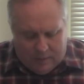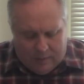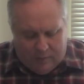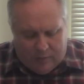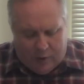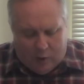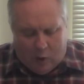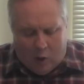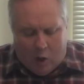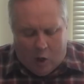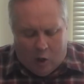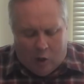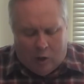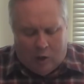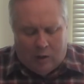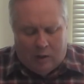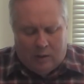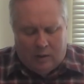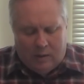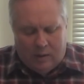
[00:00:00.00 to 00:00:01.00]
there
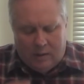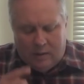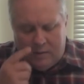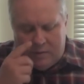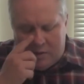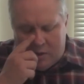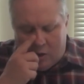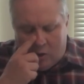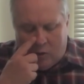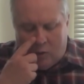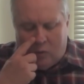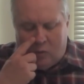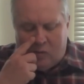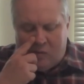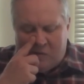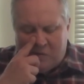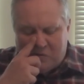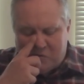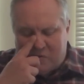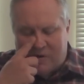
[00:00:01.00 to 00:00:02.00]
are
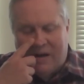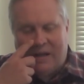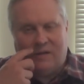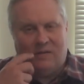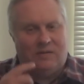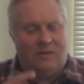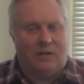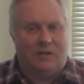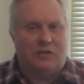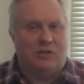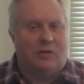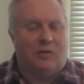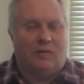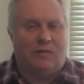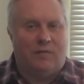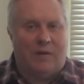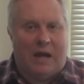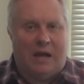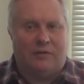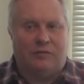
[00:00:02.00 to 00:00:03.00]
no
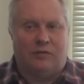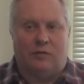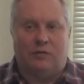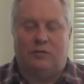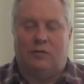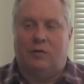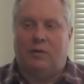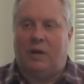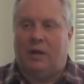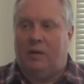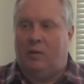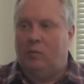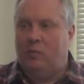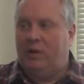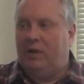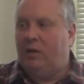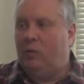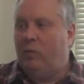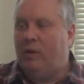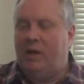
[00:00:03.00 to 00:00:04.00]
transitional fossils. So not
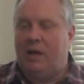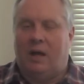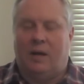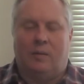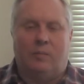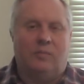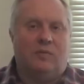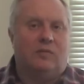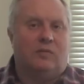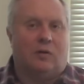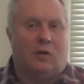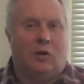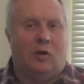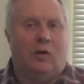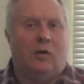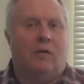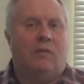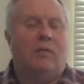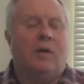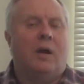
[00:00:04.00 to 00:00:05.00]
only do we not
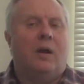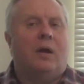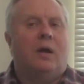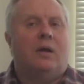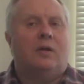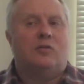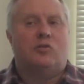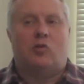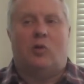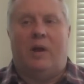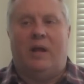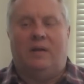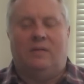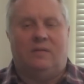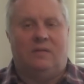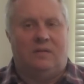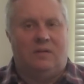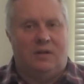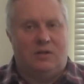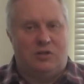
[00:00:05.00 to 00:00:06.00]
observe
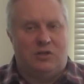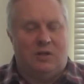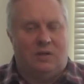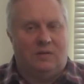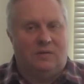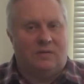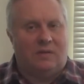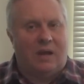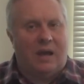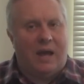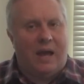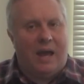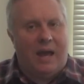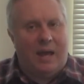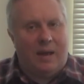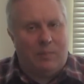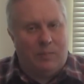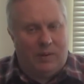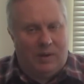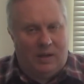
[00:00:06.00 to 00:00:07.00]
transitions
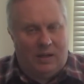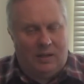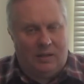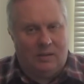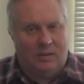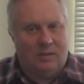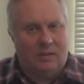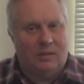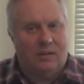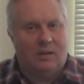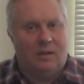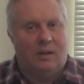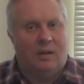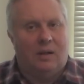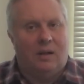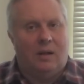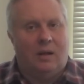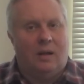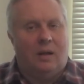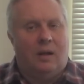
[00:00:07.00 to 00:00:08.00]
happening,
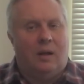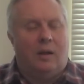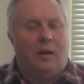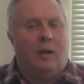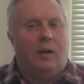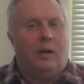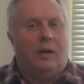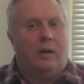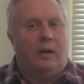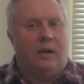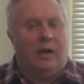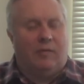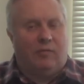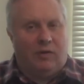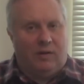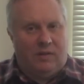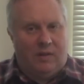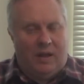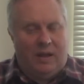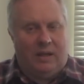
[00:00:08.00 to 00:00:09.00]

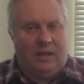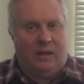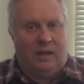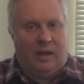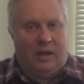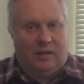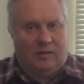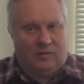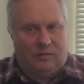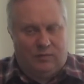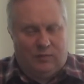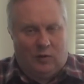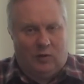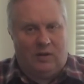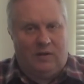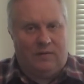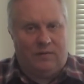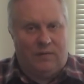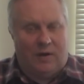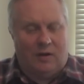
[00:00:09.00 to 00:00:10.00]
everything is
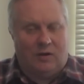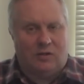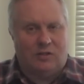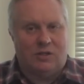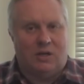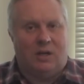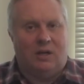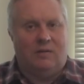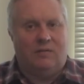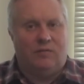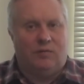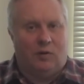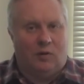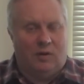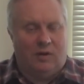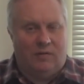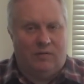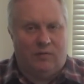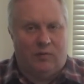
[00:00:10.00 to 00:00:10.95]
fully functioning, fully